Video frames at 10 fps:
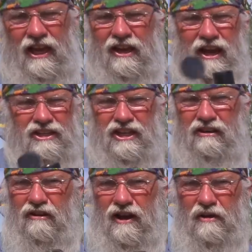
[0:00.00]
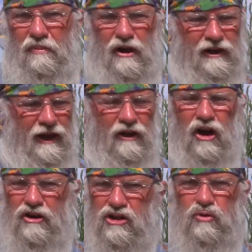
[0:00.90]
and you got a cigarette lighter plug, and
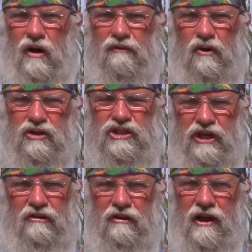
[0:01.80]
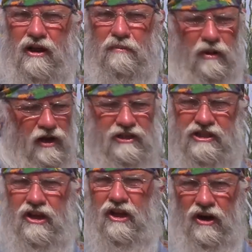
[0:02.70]
all your 12 volt cigarette lighter
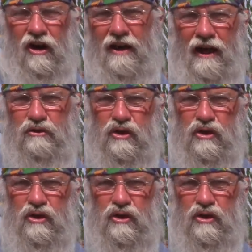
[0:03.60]
plugs are now